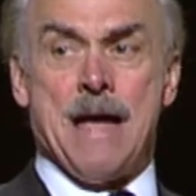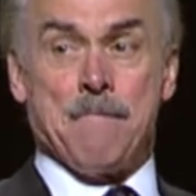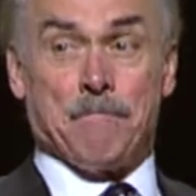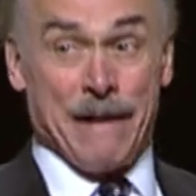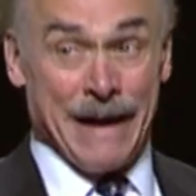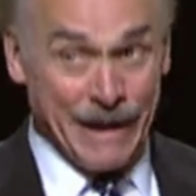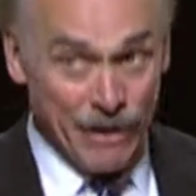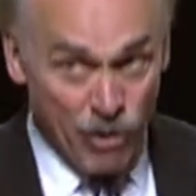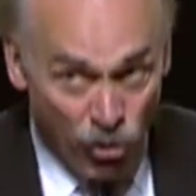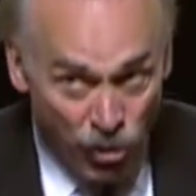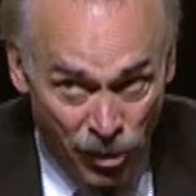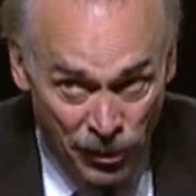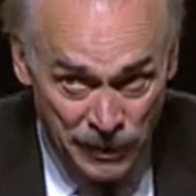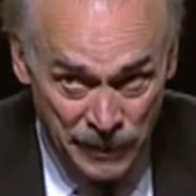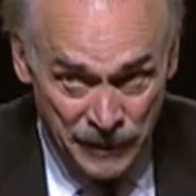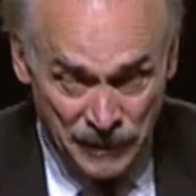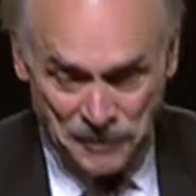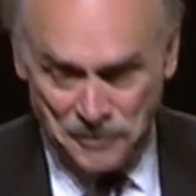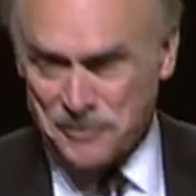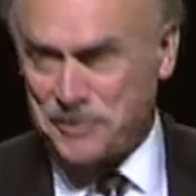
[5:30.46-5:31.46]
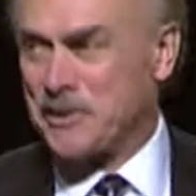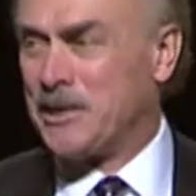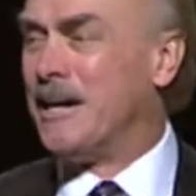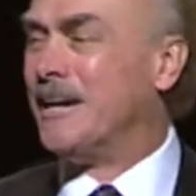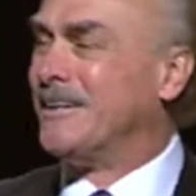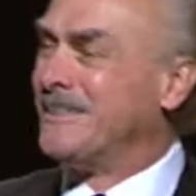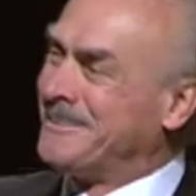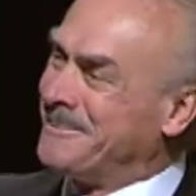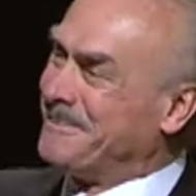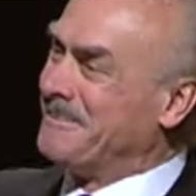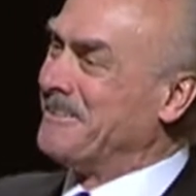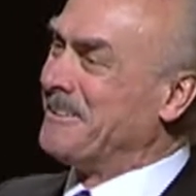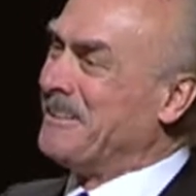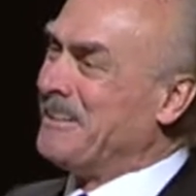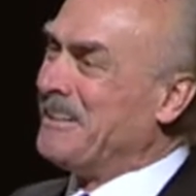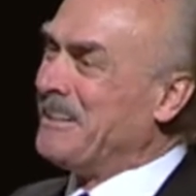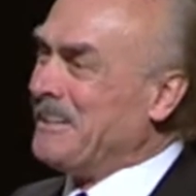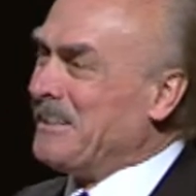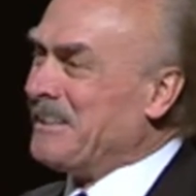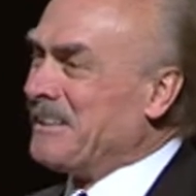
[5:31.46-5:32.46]
my audience
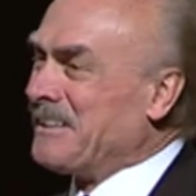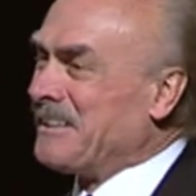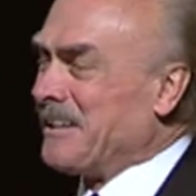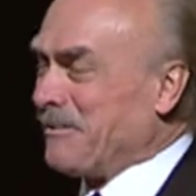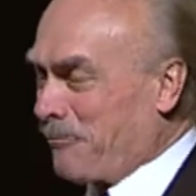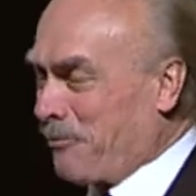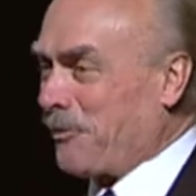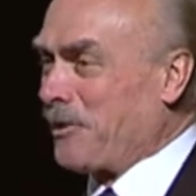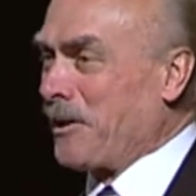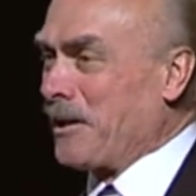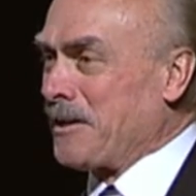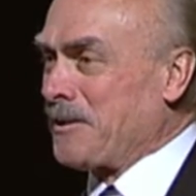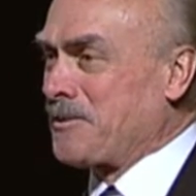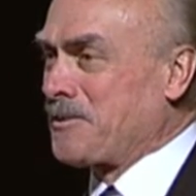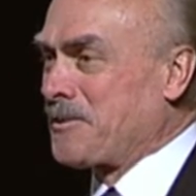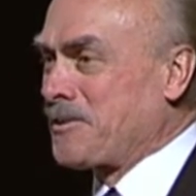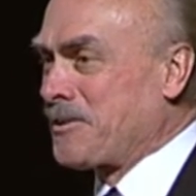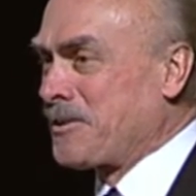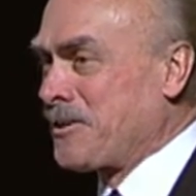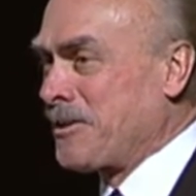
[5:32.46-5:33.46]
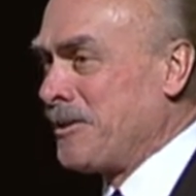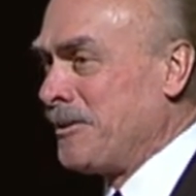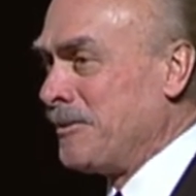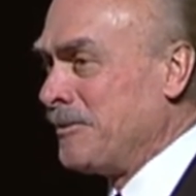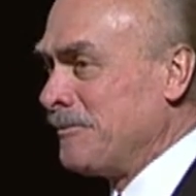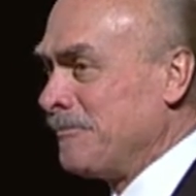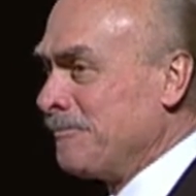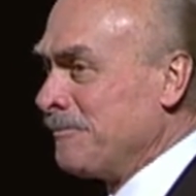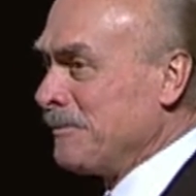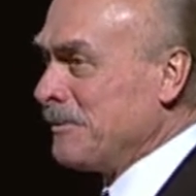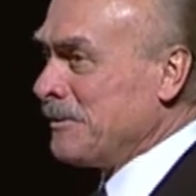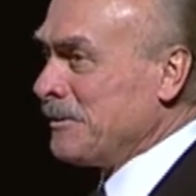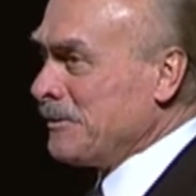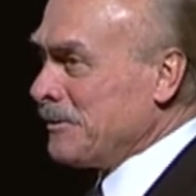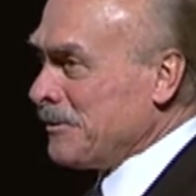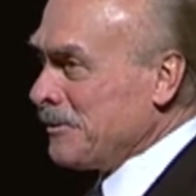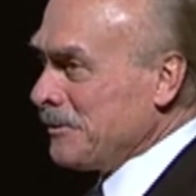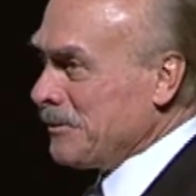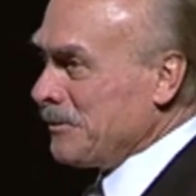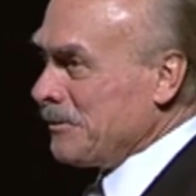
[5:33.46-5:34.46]
that forgets
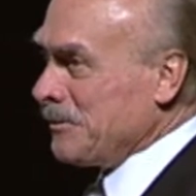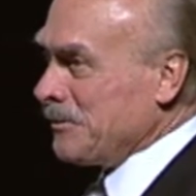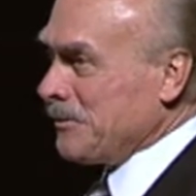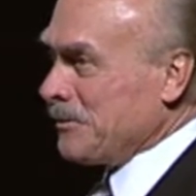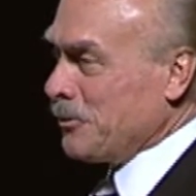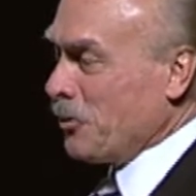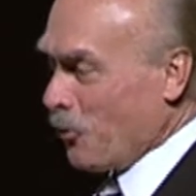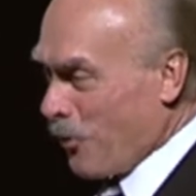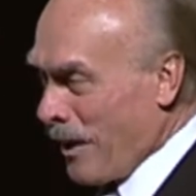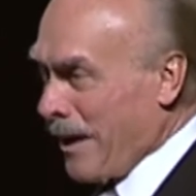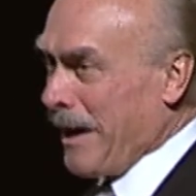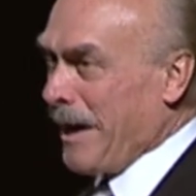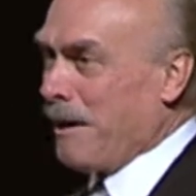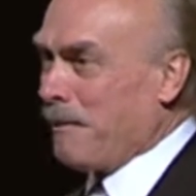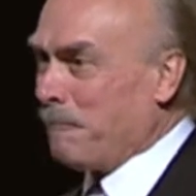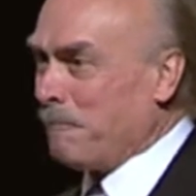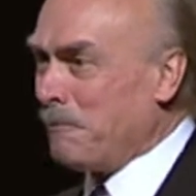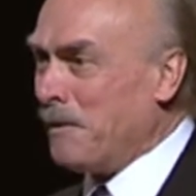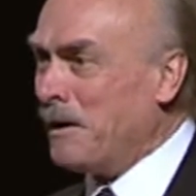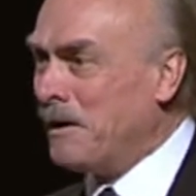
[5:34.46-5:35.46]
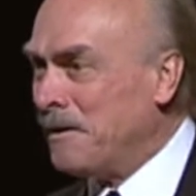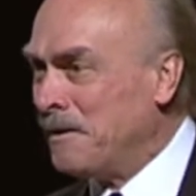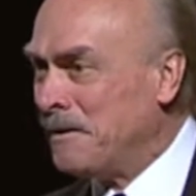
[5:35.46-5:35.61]
who I am